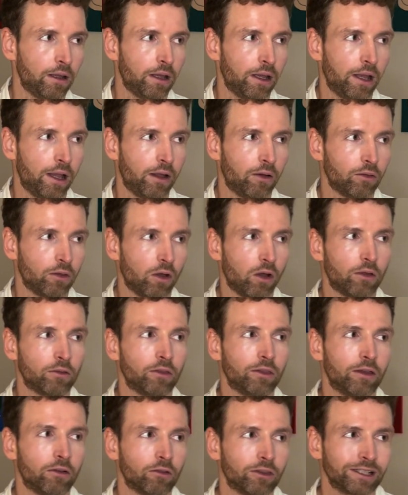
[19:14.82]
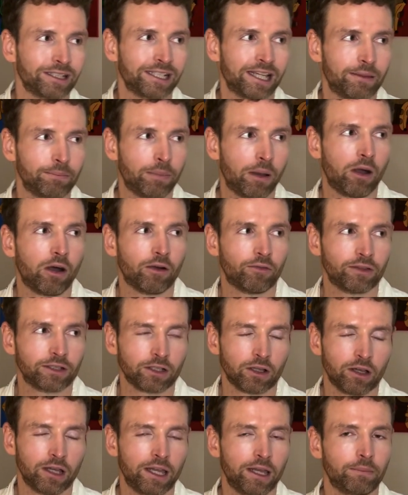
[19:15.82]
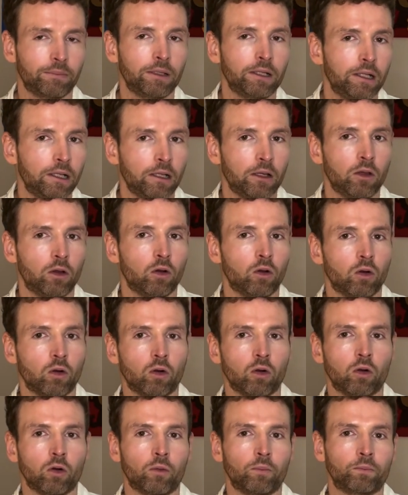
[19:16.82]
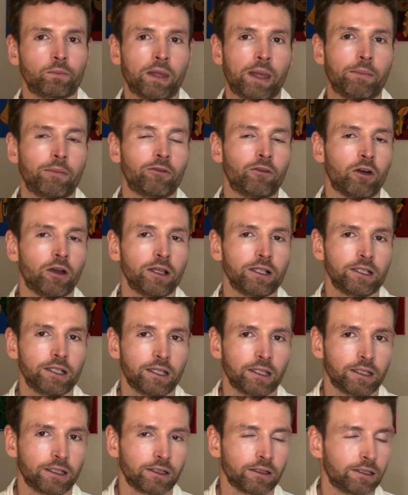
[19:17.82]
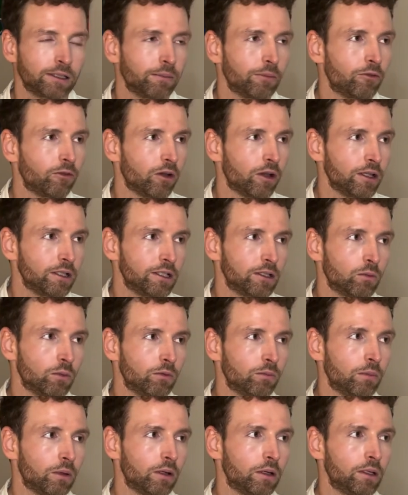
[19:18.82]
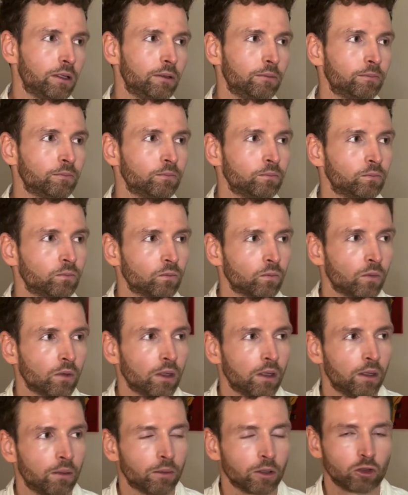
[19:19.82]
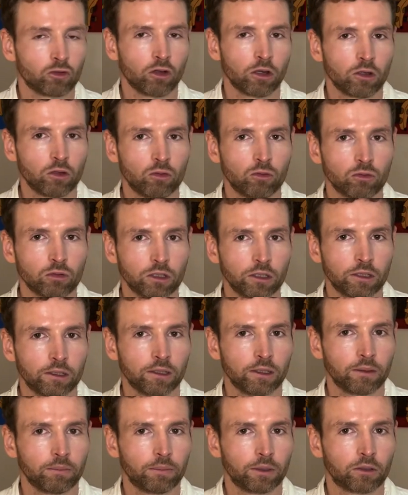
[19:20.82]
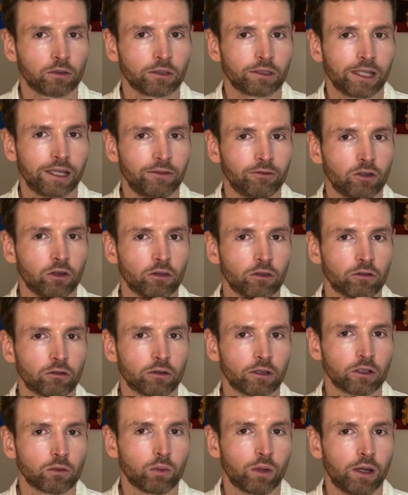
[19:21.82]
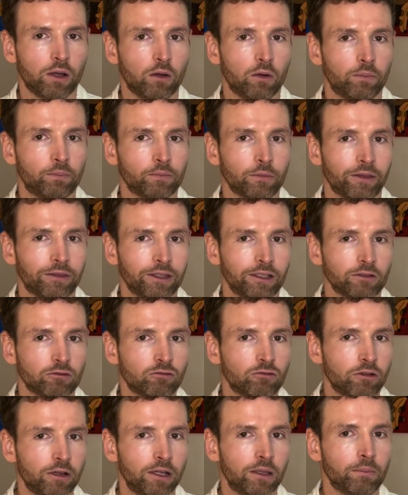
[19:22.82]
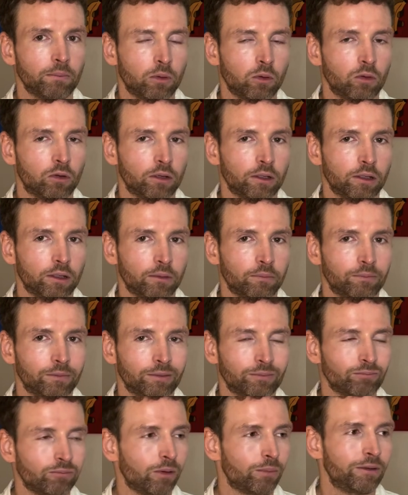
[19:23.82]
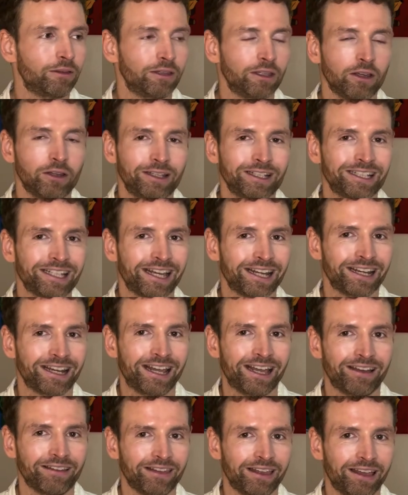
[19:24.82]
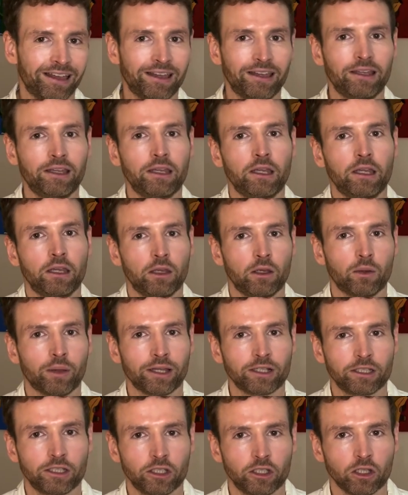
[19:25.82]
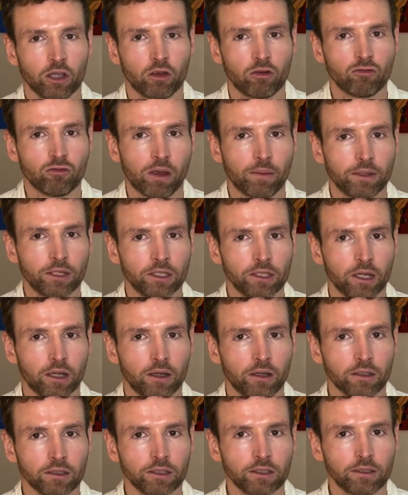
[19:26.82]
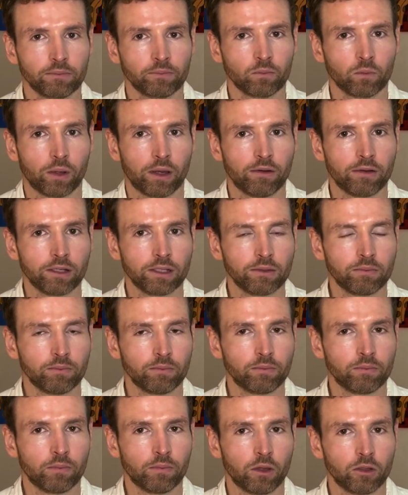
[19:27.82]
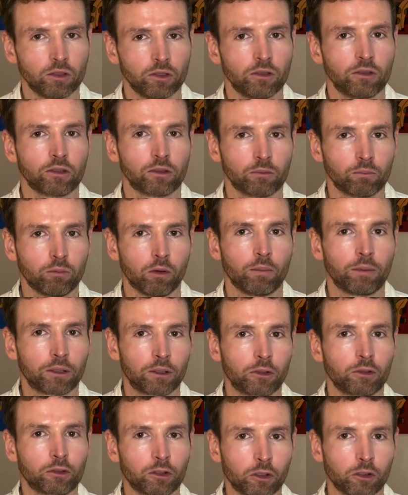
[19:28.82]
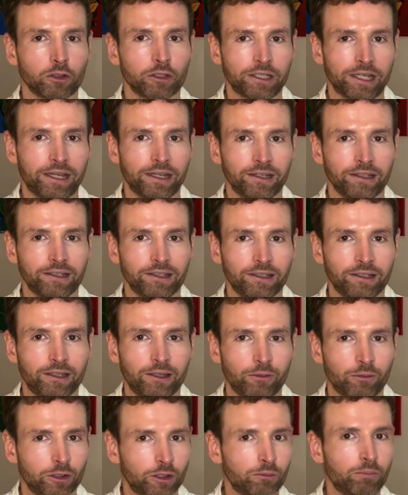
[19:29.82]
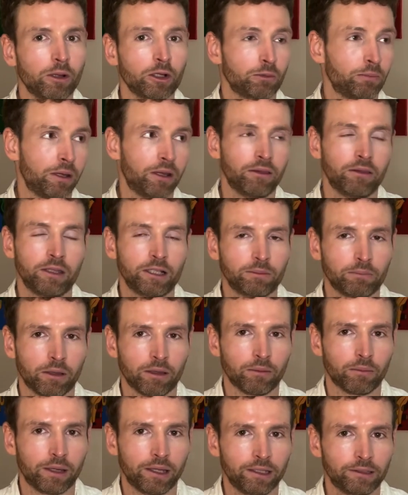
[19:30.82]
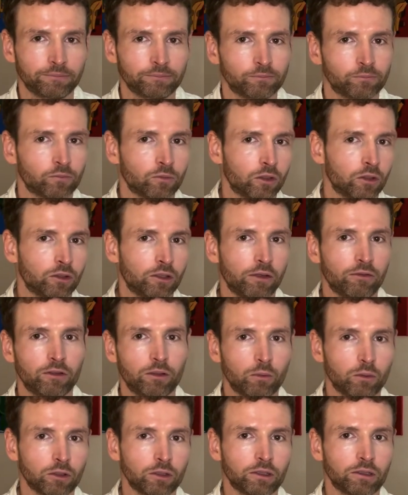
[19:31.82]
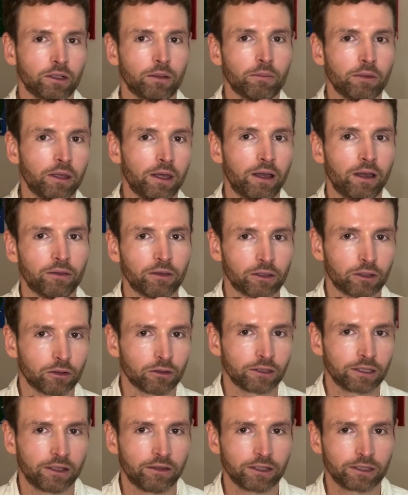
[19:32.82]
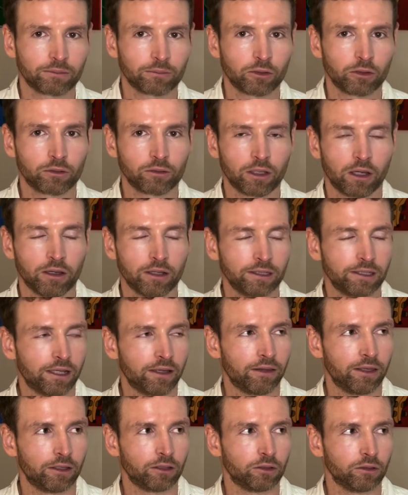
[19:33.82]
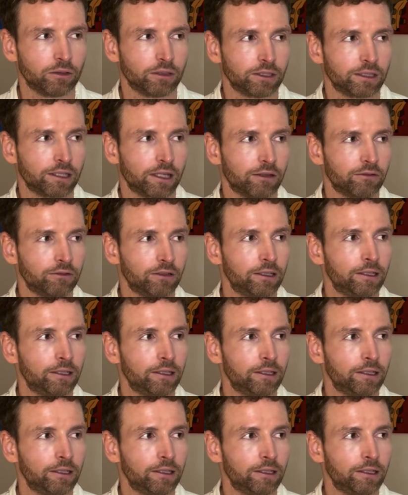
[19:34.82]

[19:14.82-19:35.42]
either they're on the same path as I am or empathizing and sympathizing with my struggles because they've gone through it as well. I think it's really important. Probably the only channel out there who actually show rubbish darts, whereas most of the proper good content, which is much better than this, by the way. You should definitely watch some of that other content. There's some good guys out there doing stuff.